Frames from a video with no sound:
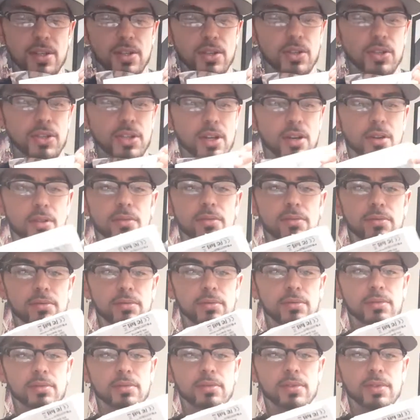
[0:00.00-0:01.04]
So,
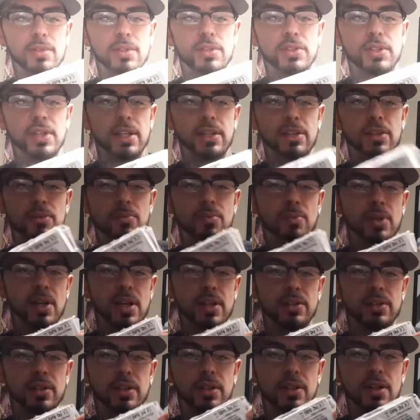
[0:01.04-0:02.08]
let's take this
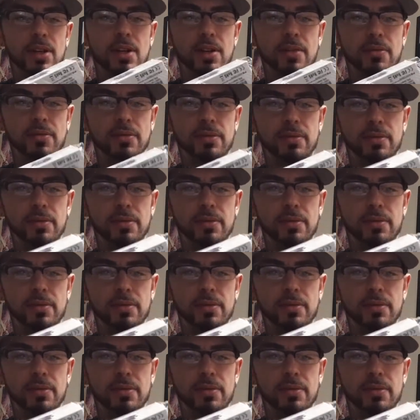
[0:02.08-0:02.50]
plastic off.